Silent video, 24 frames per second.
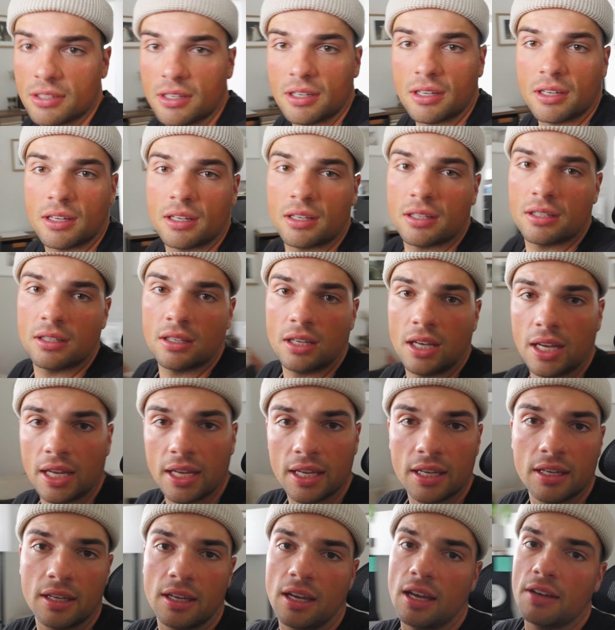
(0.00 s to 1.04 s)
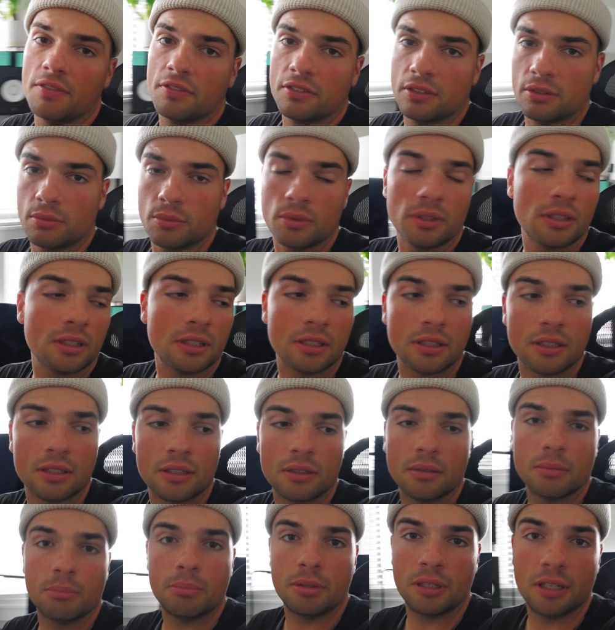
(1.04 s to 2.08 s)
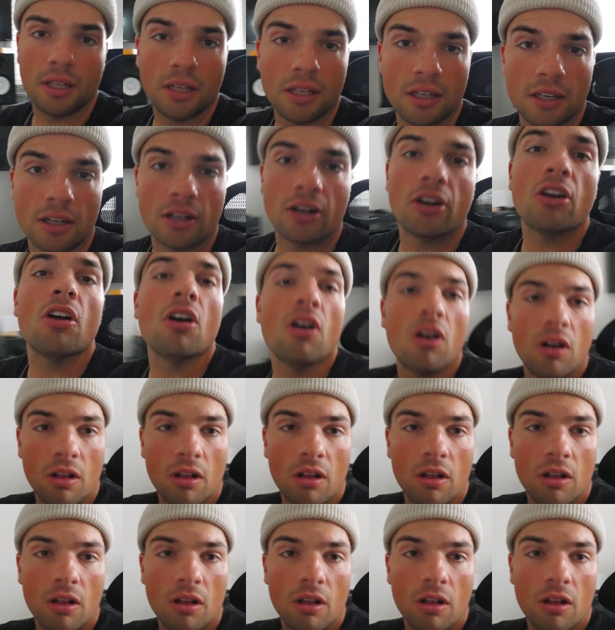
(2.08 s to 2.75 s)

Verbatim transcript: uh, I haven't really been in here.